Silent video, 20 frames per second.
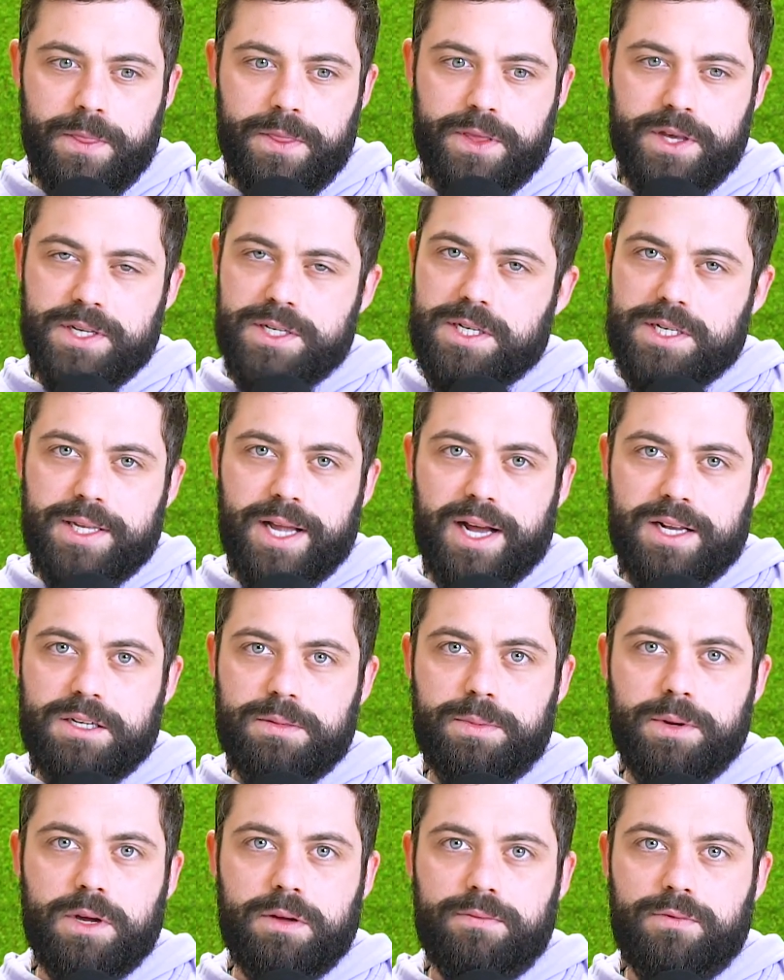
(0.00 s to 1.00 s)
this is not
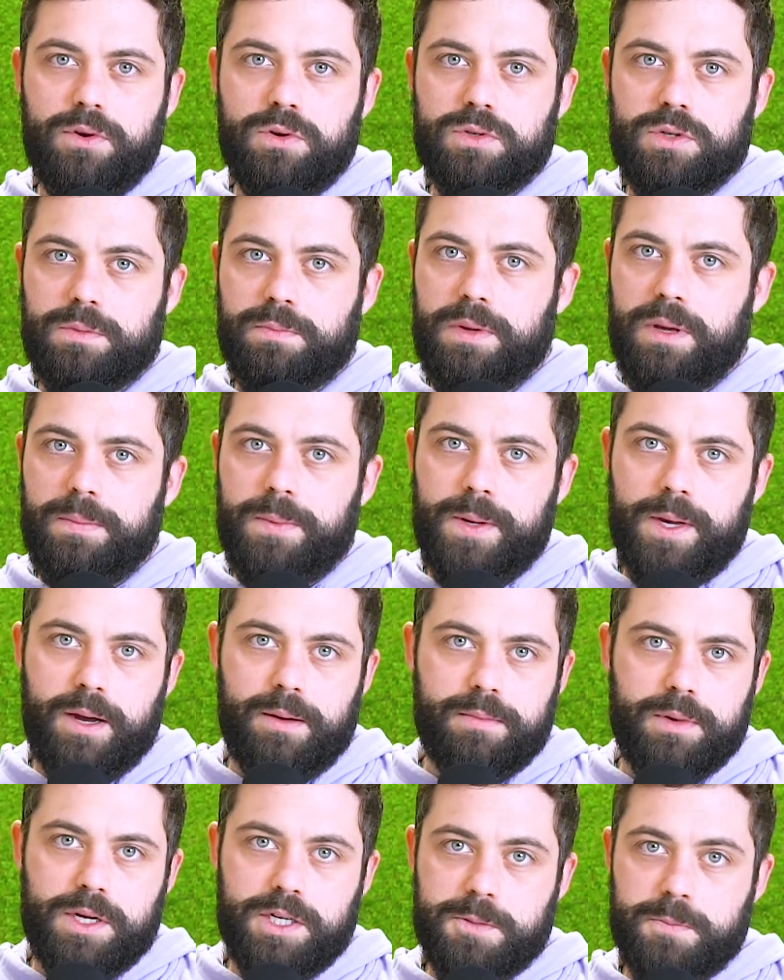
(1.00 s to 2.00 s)
to be confused with
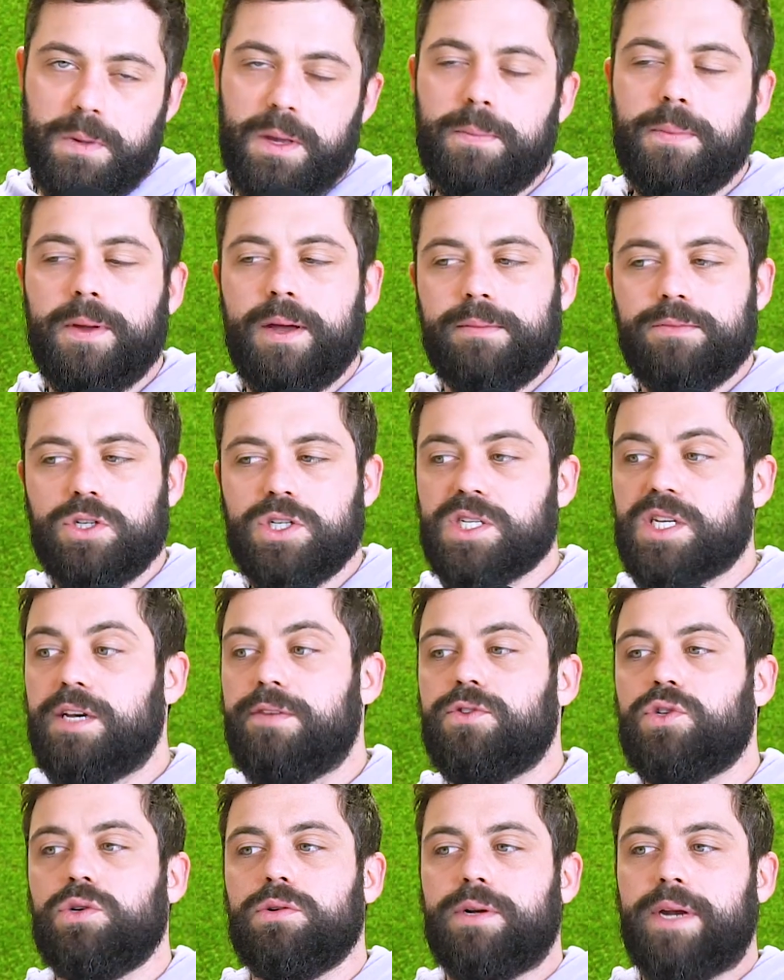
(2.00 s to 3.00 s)
BPM, because BPM just
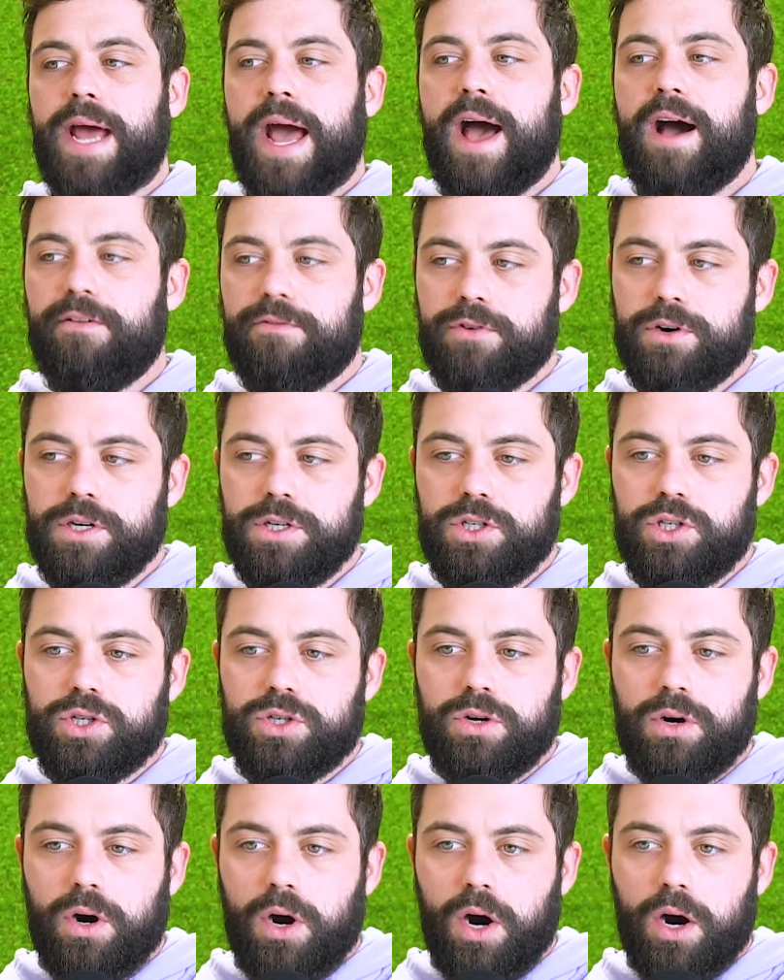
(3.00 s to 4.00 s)
gives you an
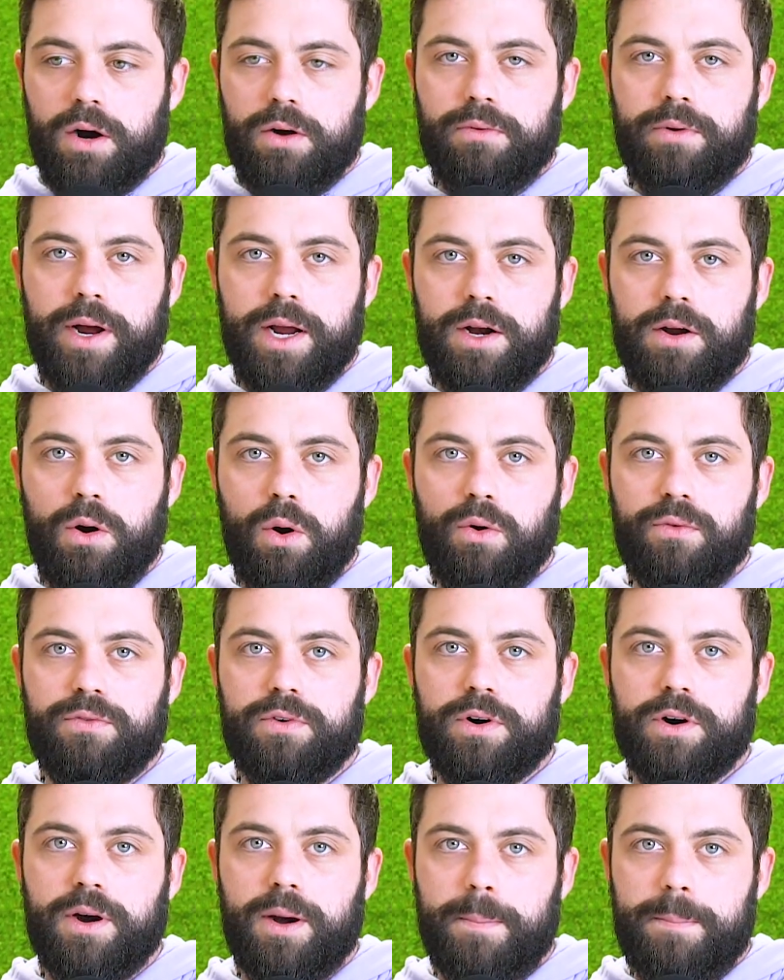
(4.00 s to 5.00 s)
average heart rate
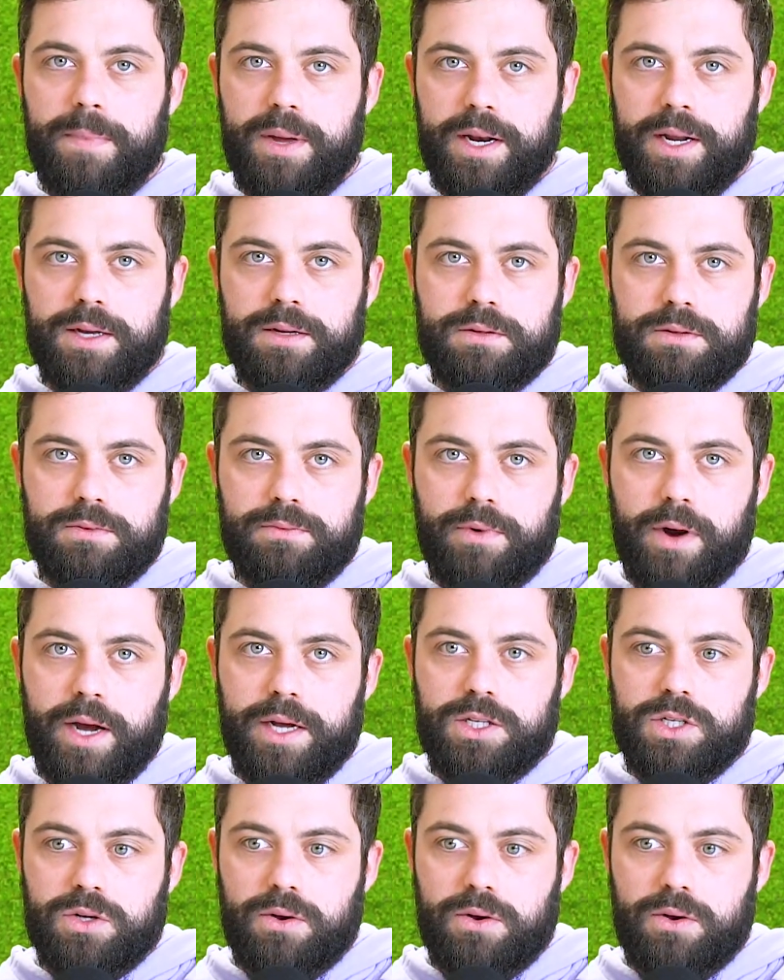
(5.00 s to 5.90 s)
over a minute, right?